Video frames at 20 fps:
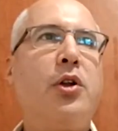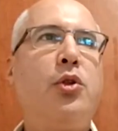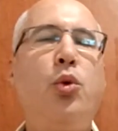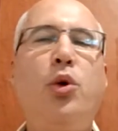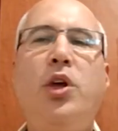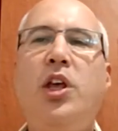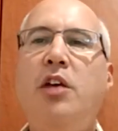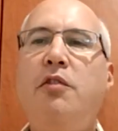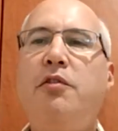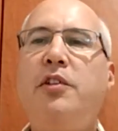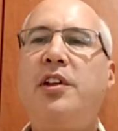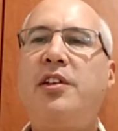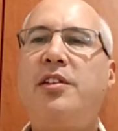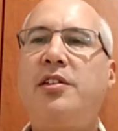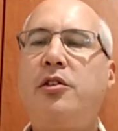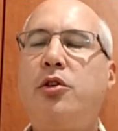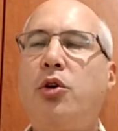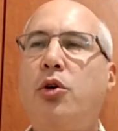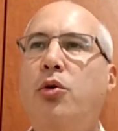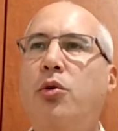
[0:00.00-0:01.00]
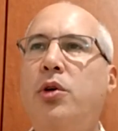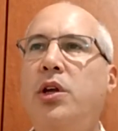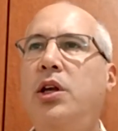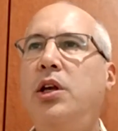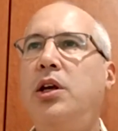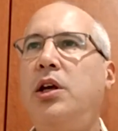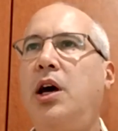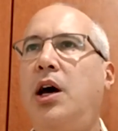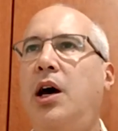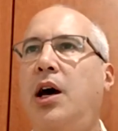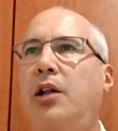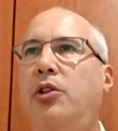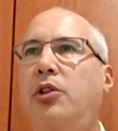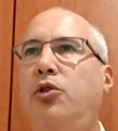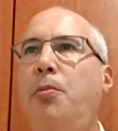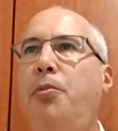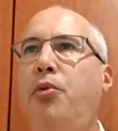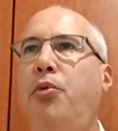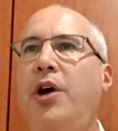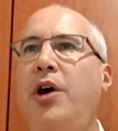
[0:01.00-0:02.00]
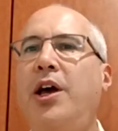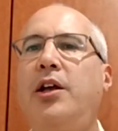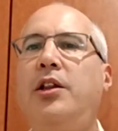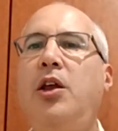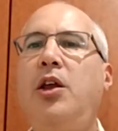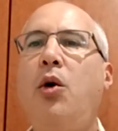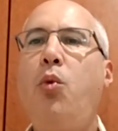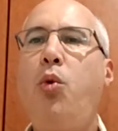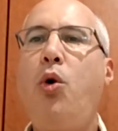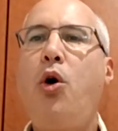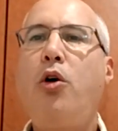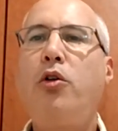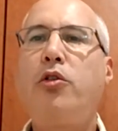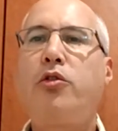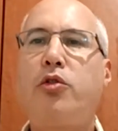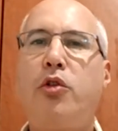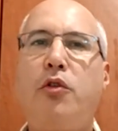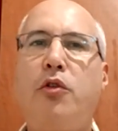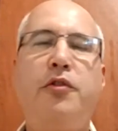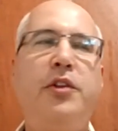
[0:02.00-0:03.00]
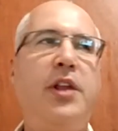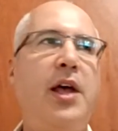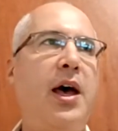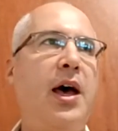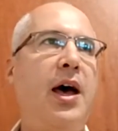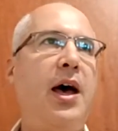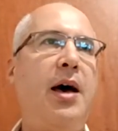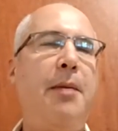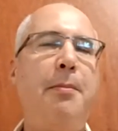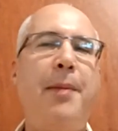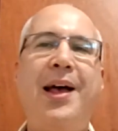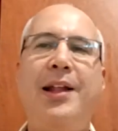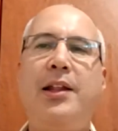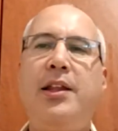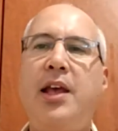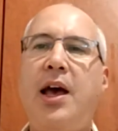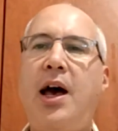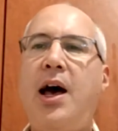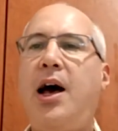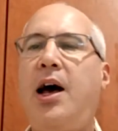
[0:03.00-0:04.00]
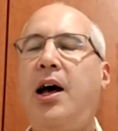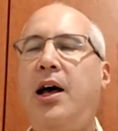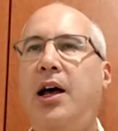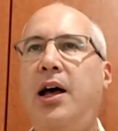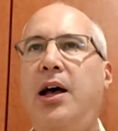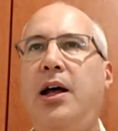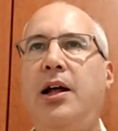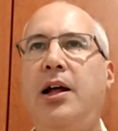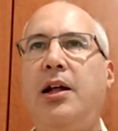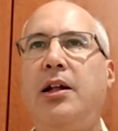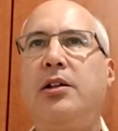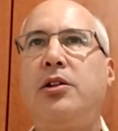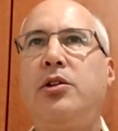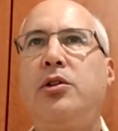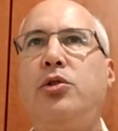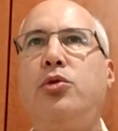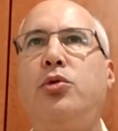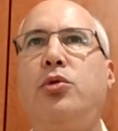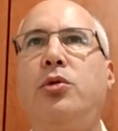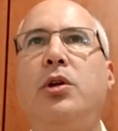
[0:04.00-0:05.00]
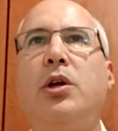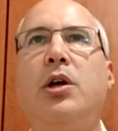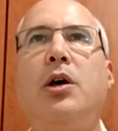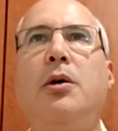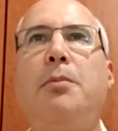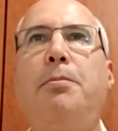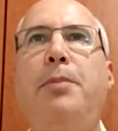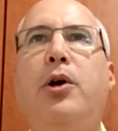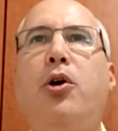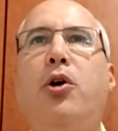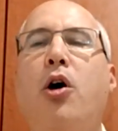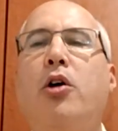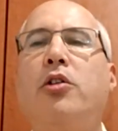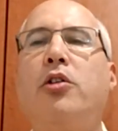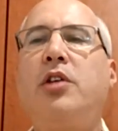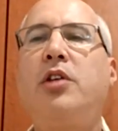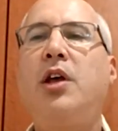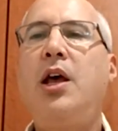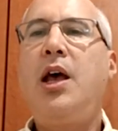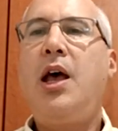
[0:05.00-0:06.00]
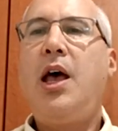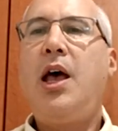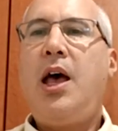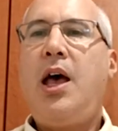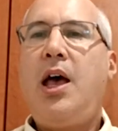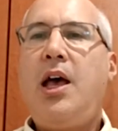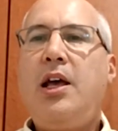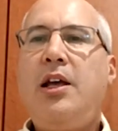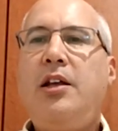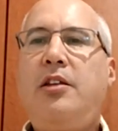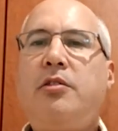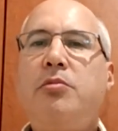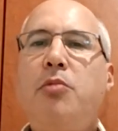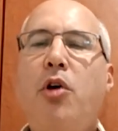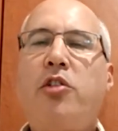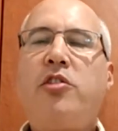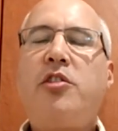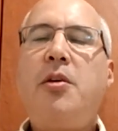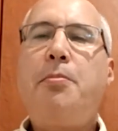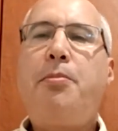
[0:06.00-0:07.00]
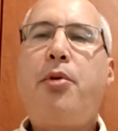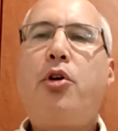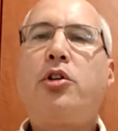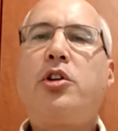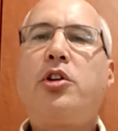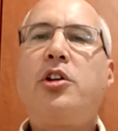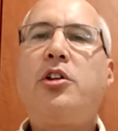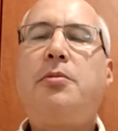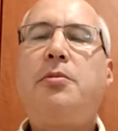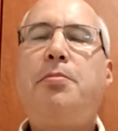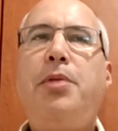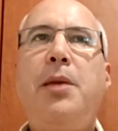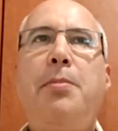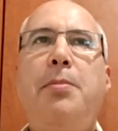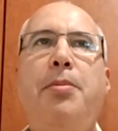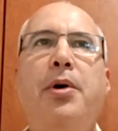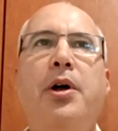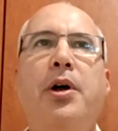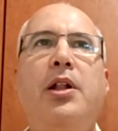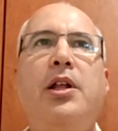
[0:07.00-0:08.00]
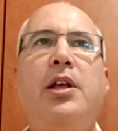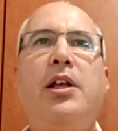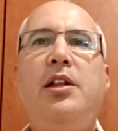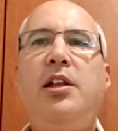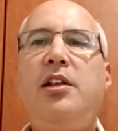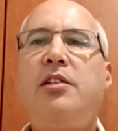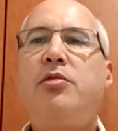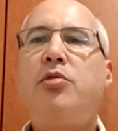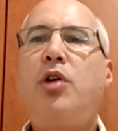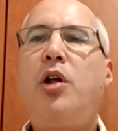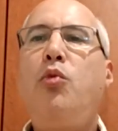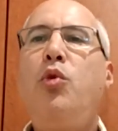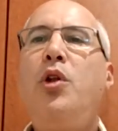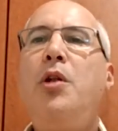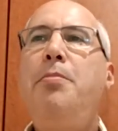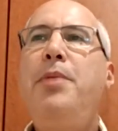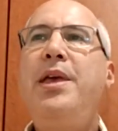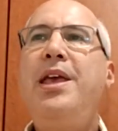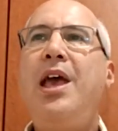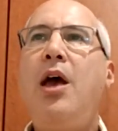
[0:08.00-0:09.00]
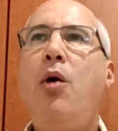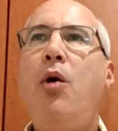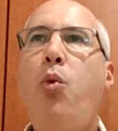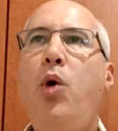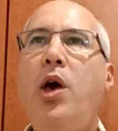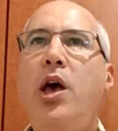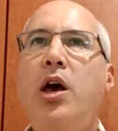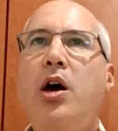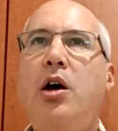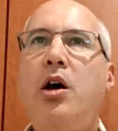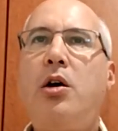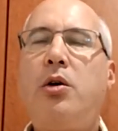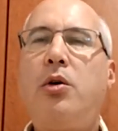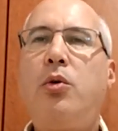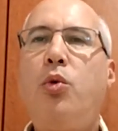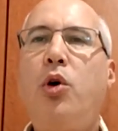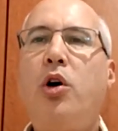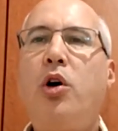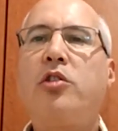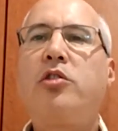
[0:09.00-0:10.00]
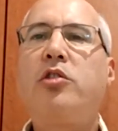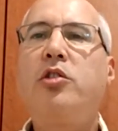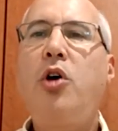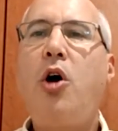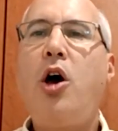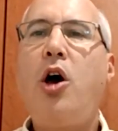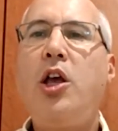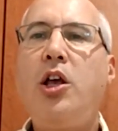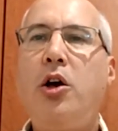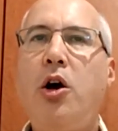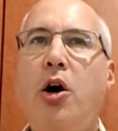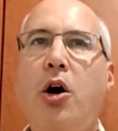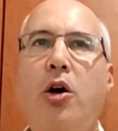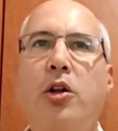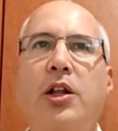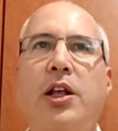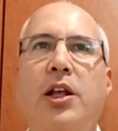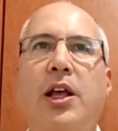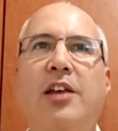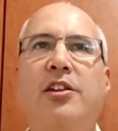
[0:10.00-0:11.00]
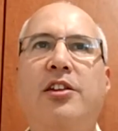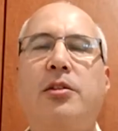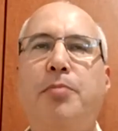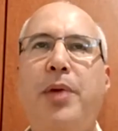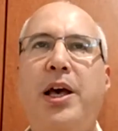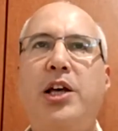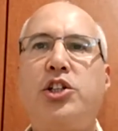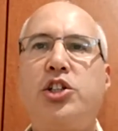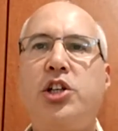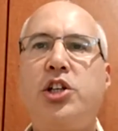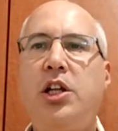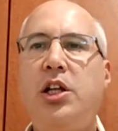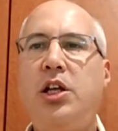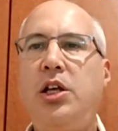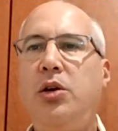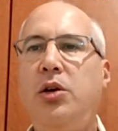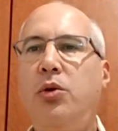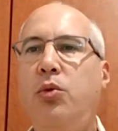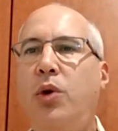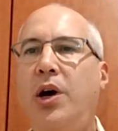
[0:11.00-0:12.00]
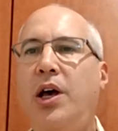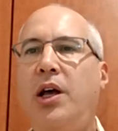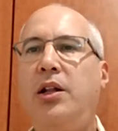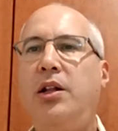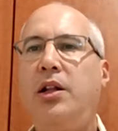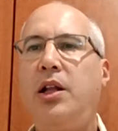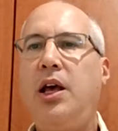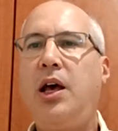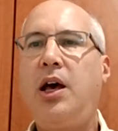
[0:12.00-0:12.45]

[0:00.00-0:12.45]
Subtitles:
give the story, to break the walls of the media, because it's most important people in Israel will be aware what's going on, especially when